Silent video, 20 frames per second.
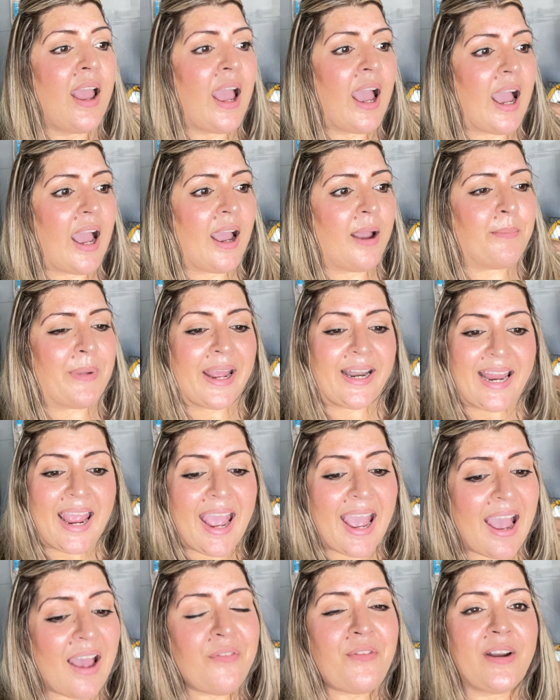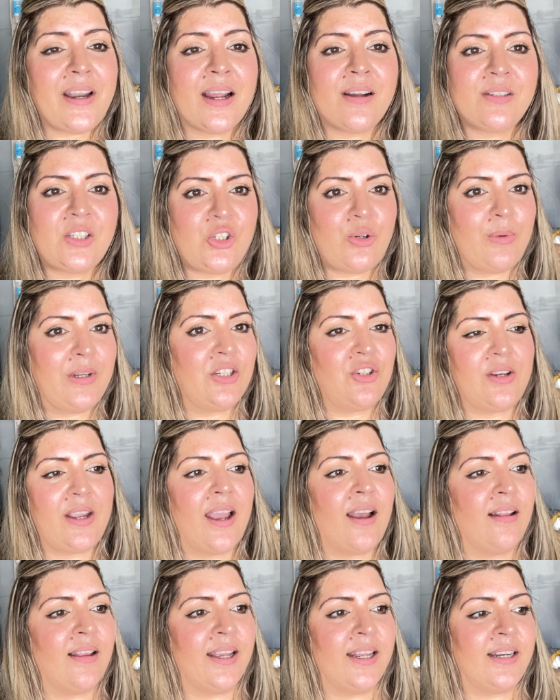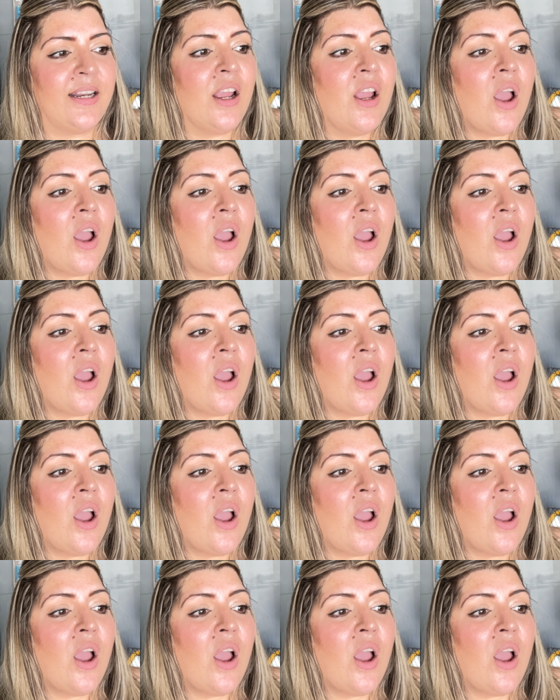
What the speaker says: at half an ounce to each gallon,